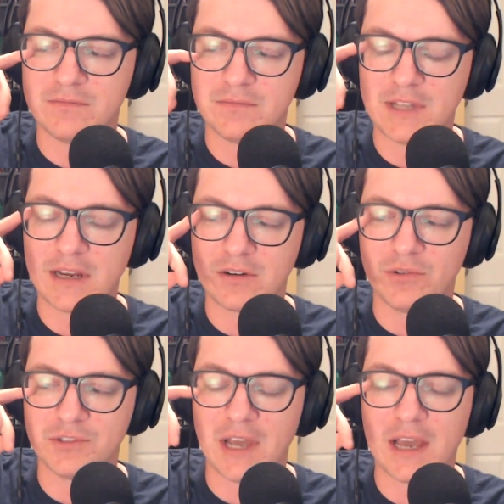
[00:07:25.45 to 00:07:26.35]

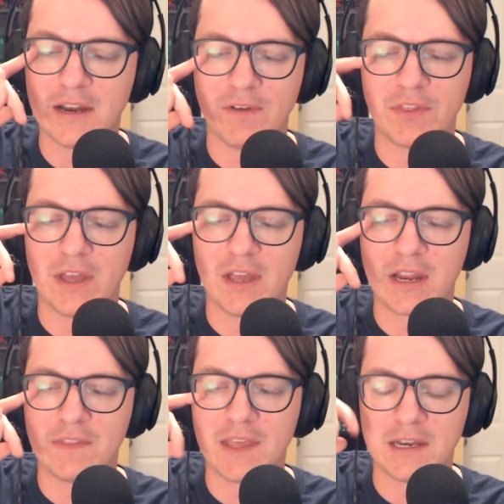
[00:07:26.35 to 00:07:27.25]
technical side and everything.
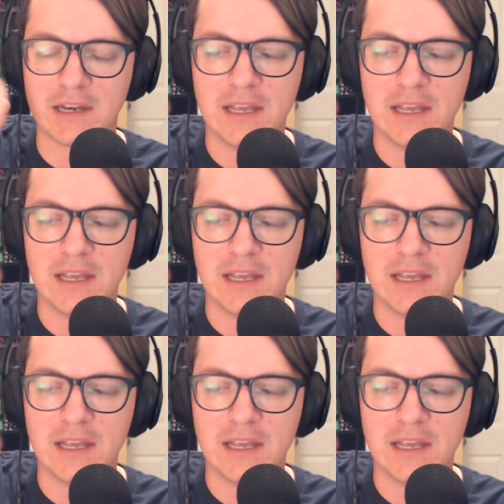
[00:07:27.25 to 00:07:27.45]
And then,